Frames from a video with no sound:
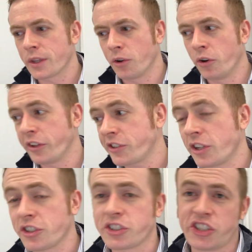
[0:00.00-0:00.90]
Or it's
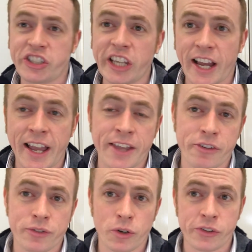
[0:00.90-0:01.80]
not just a Shiai
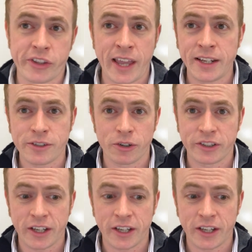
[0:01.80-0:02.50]
either, of course, any sort